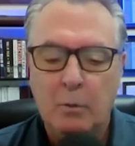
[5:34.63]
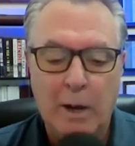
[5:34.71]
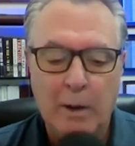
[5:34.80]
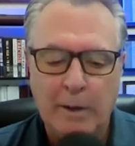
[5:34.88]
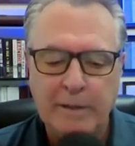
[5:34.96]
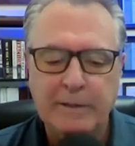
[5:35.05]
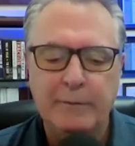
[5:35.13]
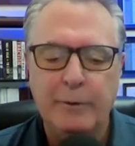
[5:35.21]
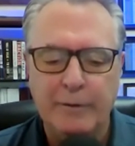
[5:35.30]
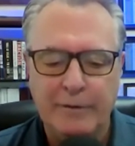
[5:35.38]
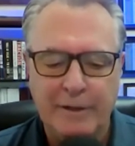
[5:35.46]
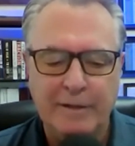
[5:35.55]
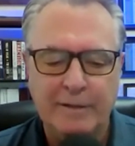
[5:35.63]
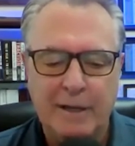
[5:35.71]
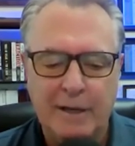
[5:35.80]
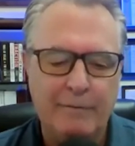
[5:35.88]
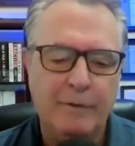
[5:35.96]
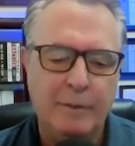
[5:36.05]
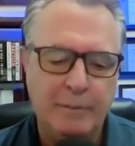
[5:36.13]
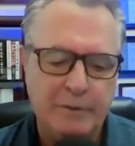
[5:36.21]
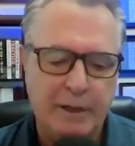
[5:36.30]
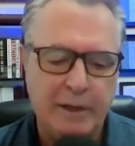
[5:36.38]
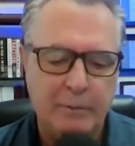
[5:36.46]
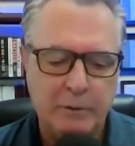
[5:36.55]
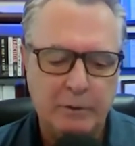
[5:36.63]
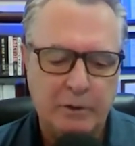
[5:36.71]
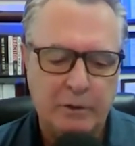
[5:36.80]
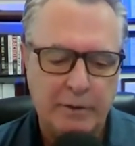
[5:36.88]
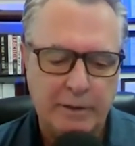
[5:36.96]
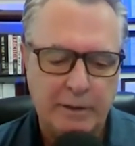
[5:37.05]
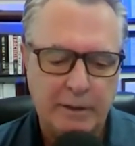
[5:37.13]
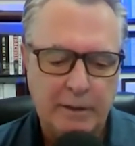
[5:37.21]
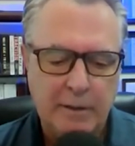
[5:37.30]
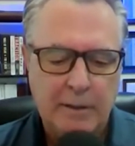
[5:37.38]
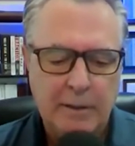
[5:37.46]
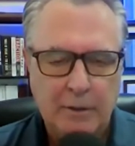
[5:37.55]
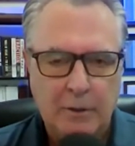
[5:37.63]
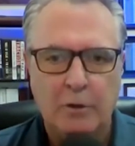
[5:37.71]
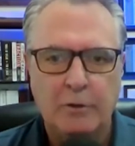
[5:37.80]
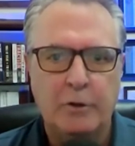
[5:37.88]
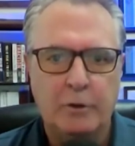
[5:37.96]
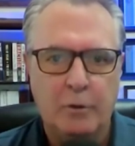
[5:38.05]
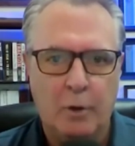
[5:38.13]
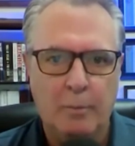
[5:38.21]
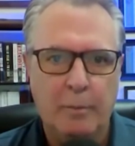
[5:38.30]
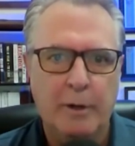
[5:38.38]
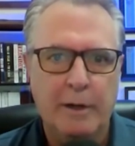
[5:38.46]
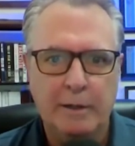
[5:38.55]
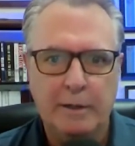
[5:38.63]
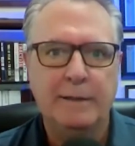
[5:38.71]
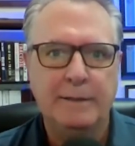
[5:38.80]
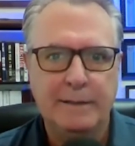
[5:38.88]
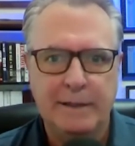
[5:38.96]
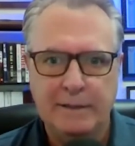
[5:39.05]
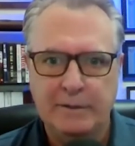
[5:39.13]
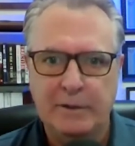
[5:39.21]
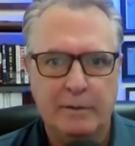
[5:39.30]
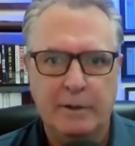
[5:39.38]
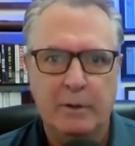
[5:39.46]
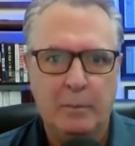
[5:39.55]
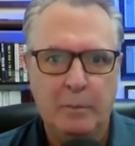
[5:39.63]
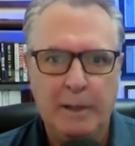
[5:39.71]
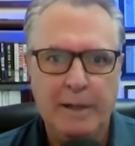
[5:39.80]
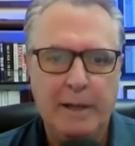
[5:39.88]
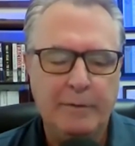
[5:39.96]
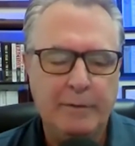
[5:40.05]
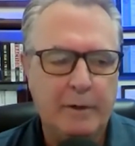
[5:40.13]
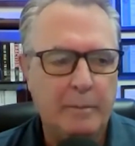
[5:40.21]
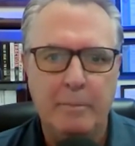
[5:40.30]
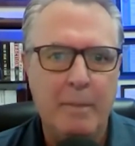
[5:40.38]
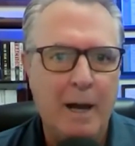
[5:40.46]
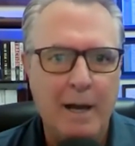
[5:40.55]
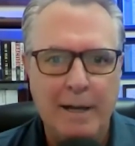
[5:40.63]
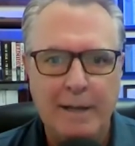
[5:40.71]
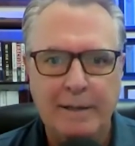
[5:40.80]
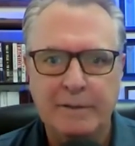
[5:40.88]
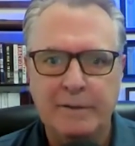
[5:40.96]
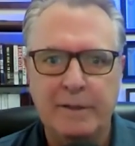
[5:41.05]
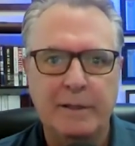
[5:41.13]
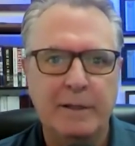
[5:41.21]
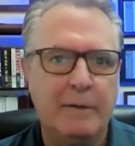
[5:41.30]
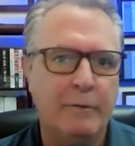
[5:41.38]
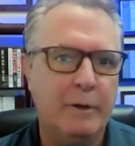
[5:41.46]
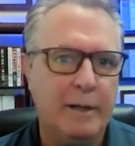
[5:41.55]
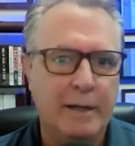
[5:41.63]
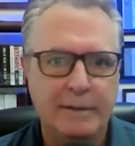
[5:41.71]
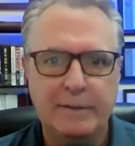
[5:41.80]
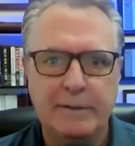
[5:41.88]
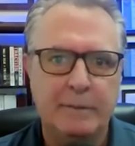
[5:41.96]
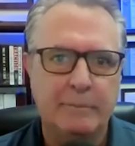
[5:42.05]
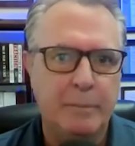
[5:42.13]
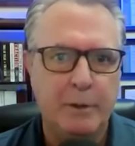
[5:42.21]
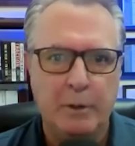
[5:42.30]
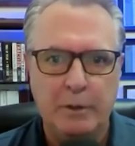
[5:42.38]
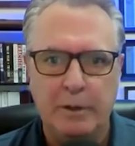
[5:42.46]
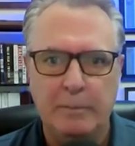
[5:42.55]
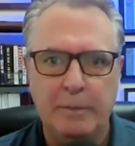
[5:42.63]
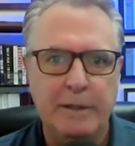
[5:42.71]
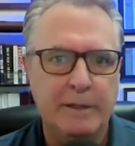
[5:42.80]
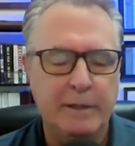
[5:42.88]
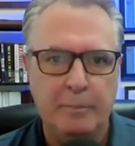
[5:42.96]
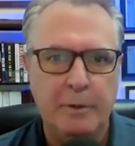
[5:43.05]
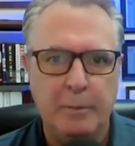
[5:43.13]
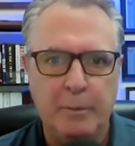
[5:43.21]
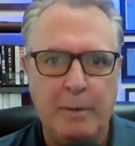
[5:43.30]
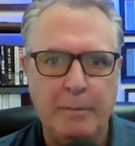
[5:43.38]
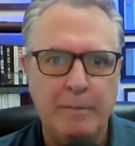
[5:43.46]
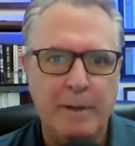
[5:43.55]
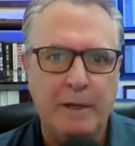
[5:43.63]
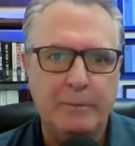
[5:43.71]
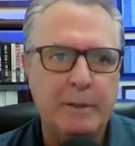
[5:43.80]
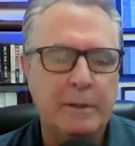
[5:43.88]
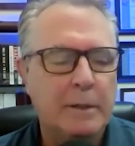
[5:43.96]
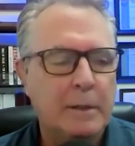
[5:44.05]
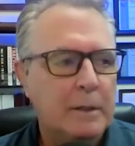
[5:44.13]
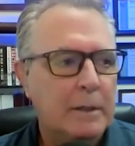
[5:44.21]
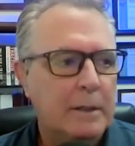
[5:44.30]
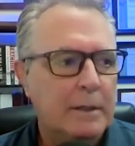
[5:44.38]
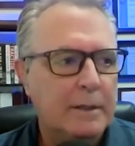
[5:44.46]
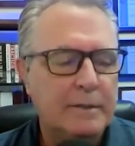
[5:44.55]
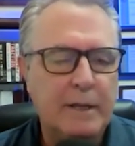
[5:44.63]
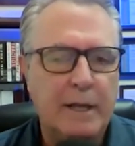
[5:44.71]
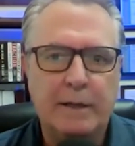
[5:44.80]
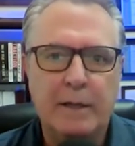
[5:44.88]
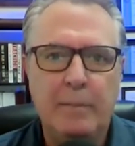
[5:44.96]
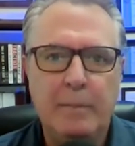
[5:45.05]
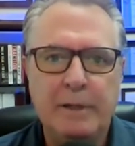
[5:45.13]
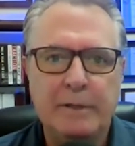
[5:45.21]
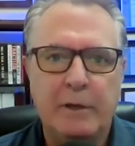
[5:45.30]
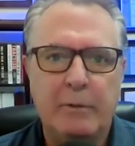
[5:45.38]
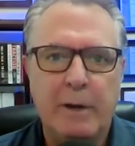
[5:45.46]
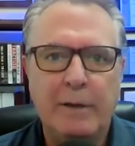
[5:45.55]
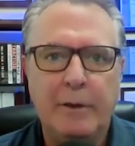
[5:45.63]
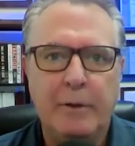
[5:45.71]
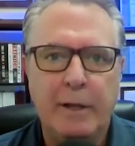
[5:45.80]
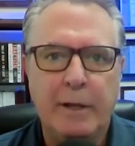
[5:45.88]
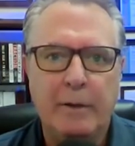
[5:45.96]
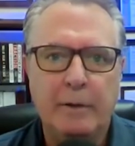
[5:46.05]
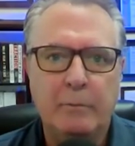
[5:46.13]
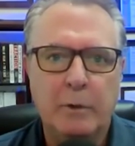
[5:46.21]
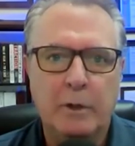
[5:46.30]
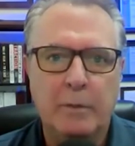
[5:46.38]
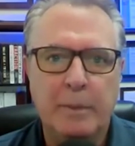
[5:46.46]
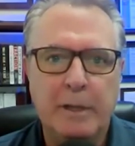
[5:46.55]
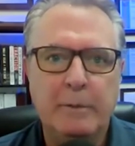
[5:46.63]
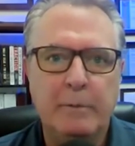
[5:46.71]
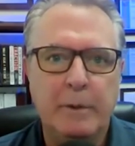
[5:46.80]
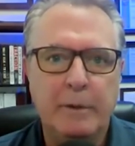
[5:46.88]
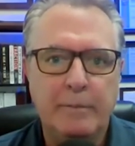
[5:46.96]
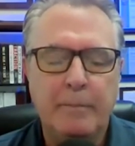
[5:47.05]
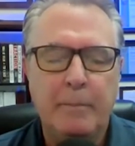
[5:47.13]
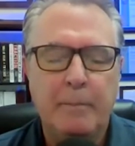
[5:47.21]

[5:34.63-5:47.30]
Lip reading: Way different than that flip side, which are the larger corporate entities that are at play out there. The Minds, the Evernest, the Pure Company, the Pure Property Management, these kind of companies that are out there now that we're competing with.